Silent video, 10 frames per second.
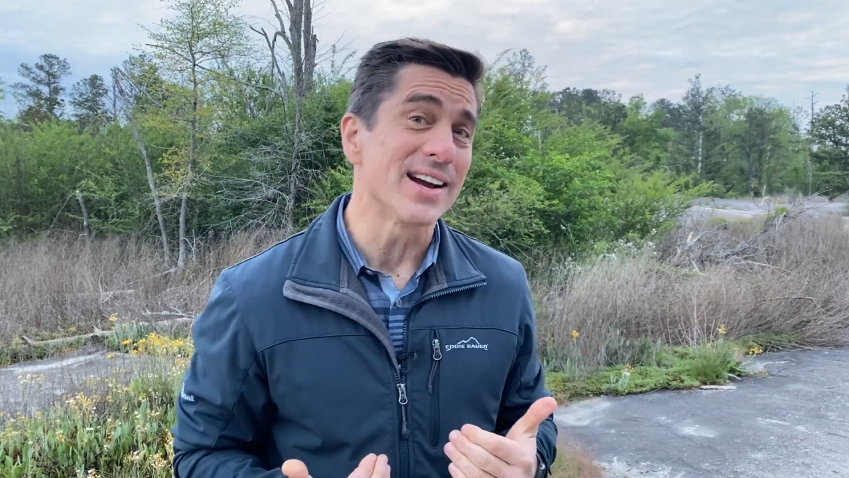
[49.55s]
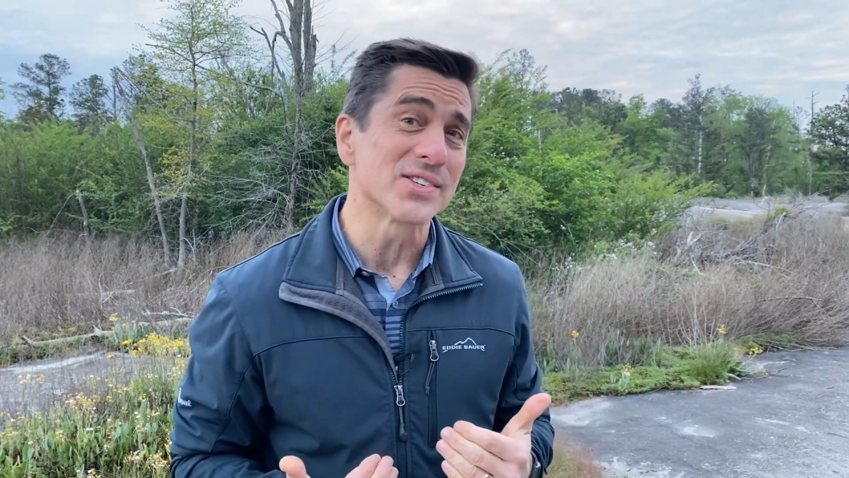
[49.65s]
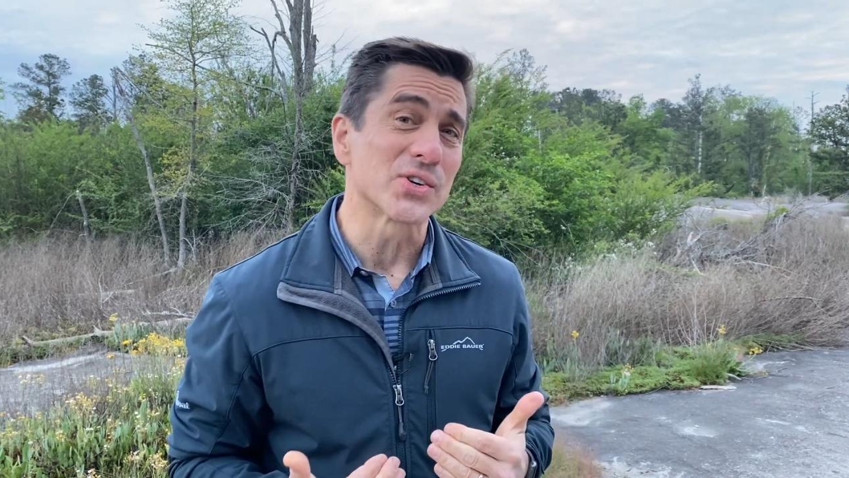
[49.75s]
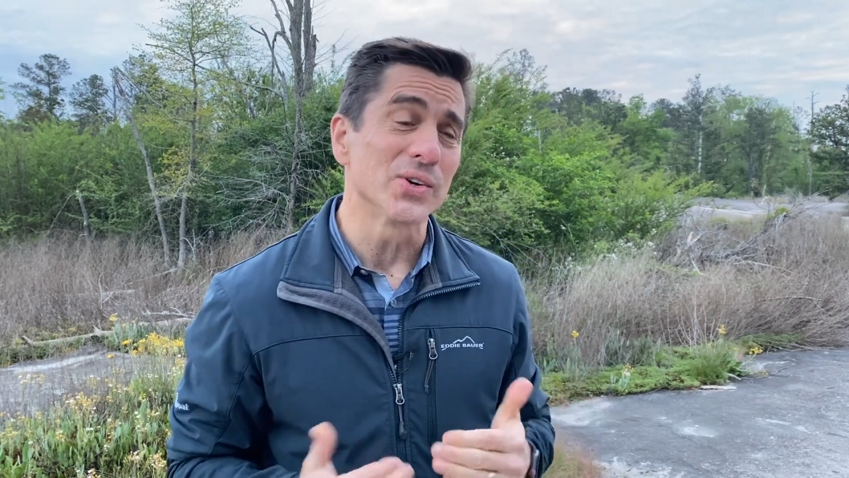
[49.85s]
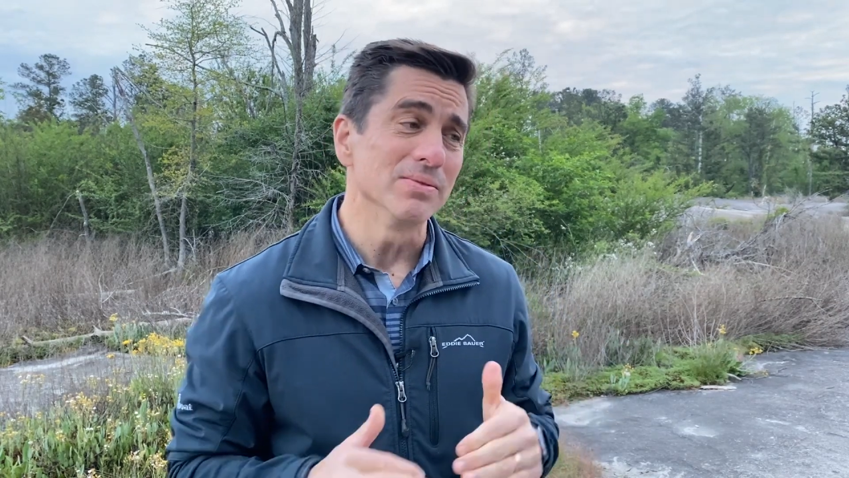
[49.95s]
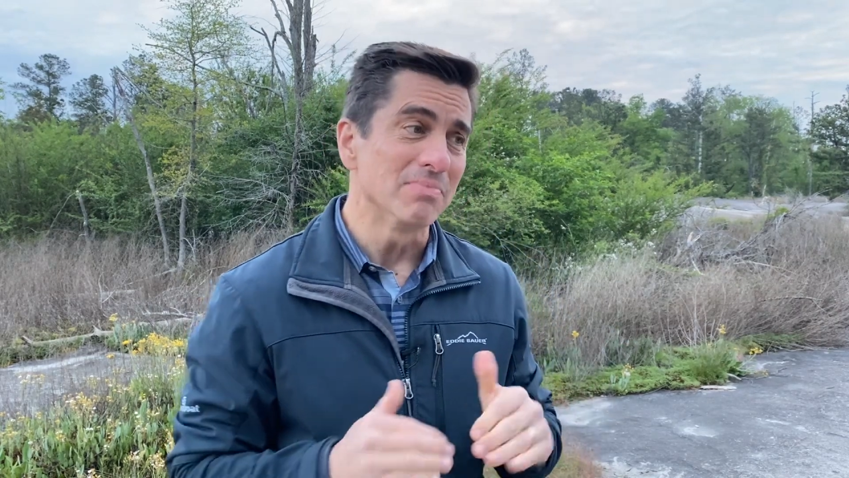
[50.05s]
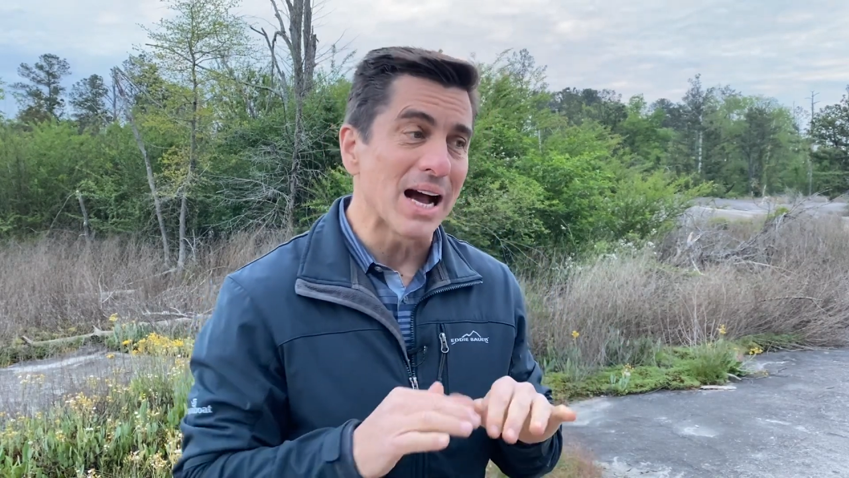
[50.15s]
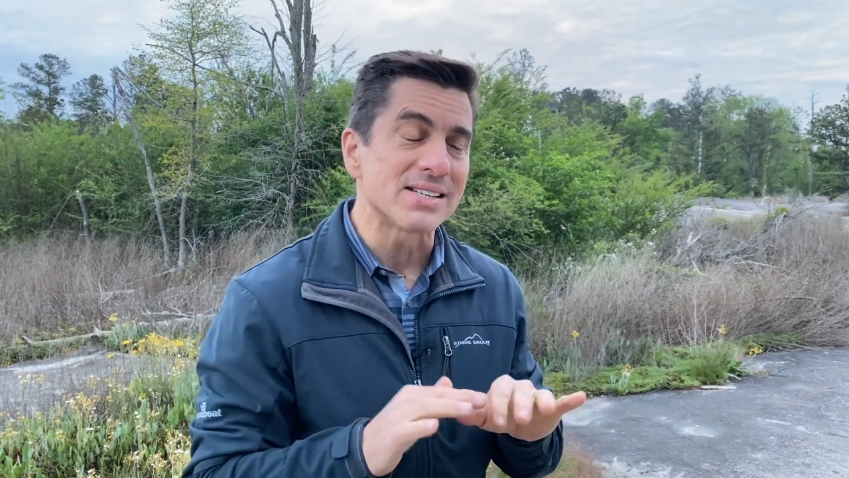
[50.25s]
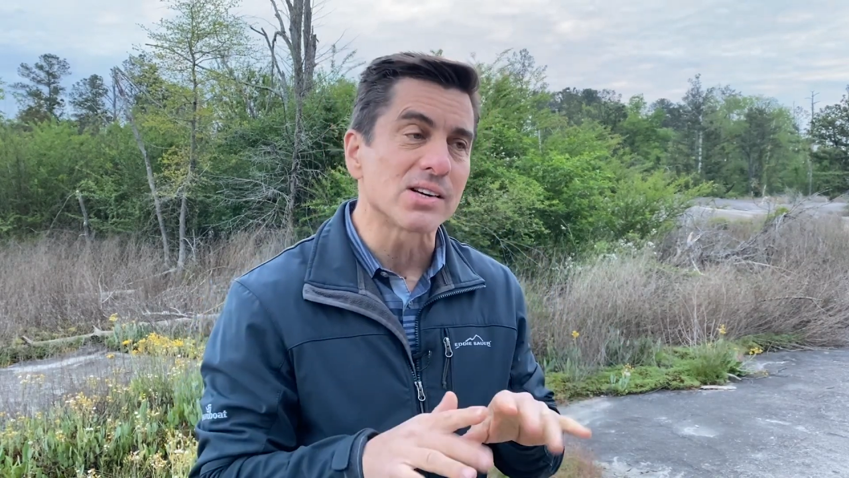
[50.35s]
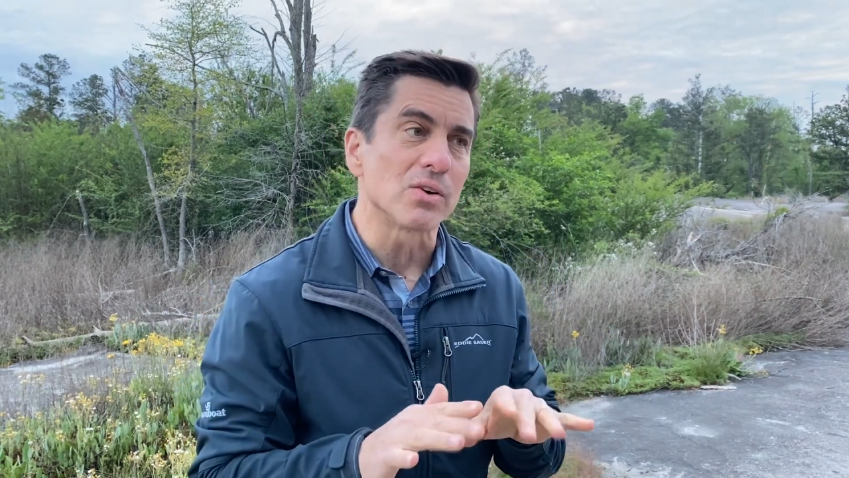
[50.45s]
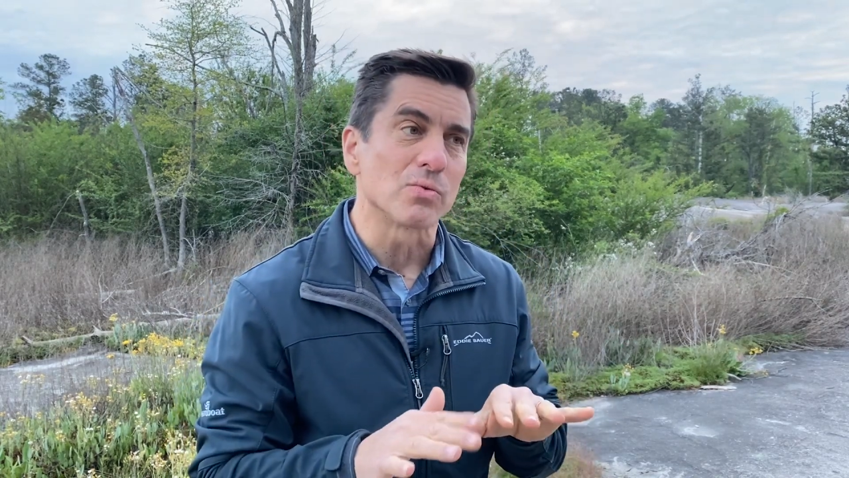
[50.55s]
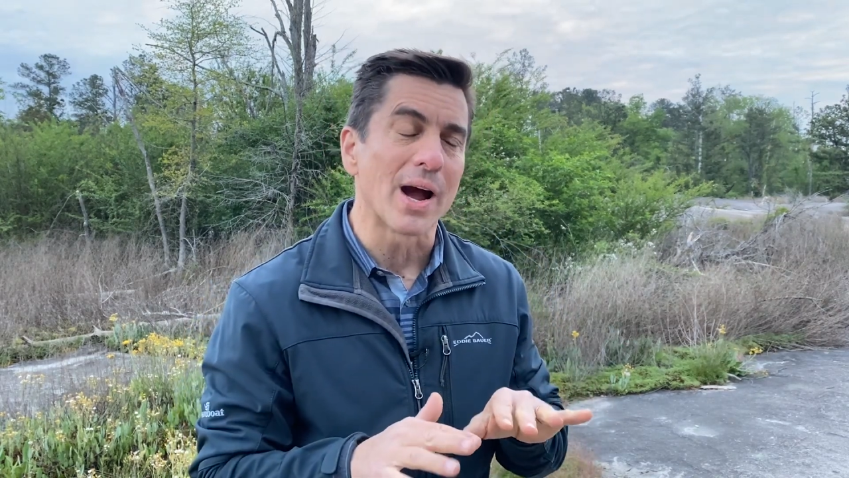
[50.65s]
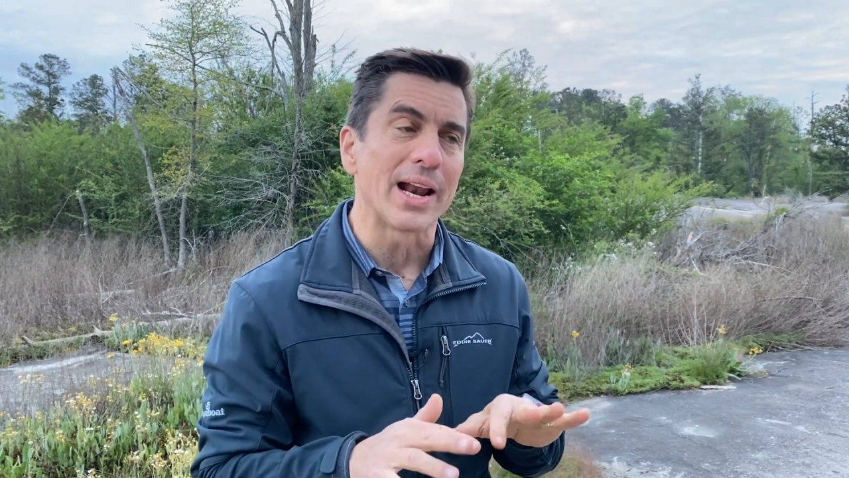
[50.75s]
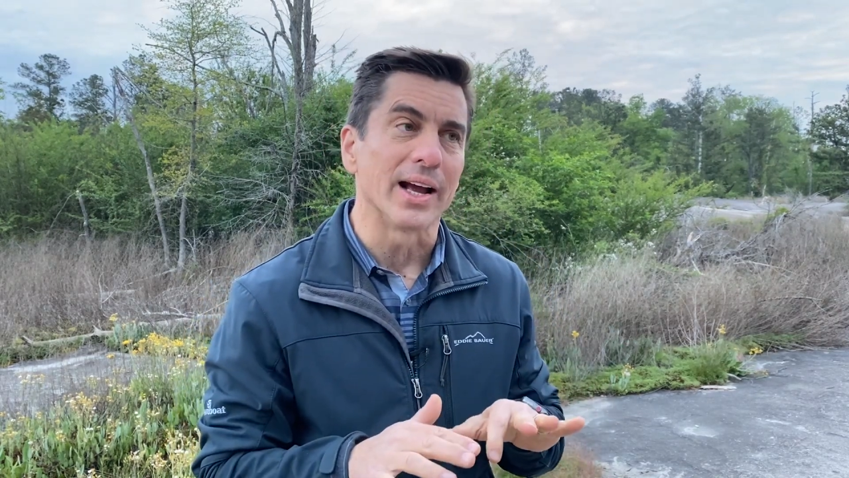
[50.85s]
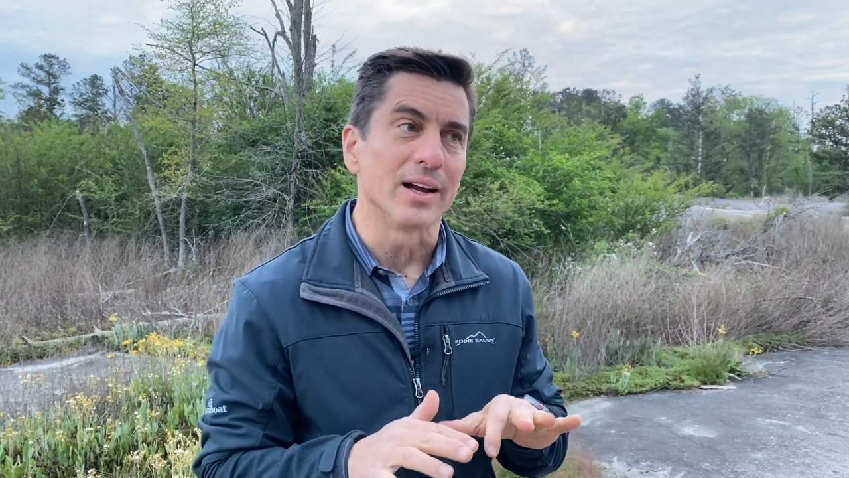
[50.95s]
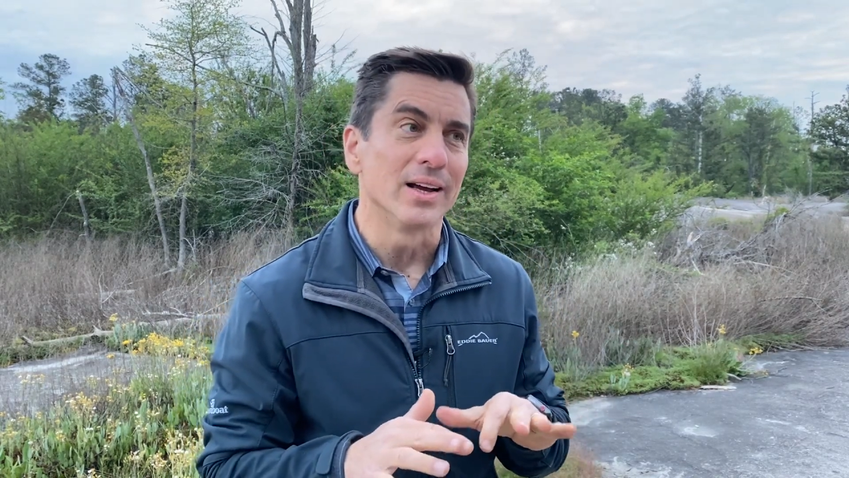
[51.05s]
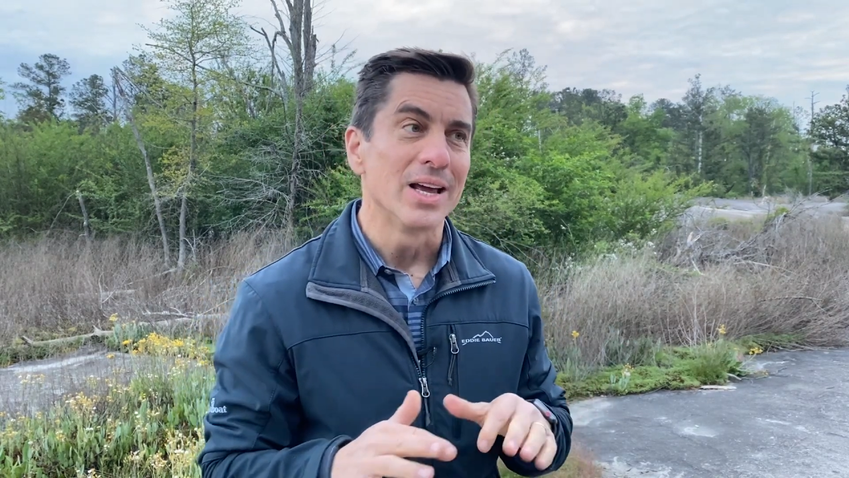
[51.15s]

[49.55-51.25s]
answer, I start writing.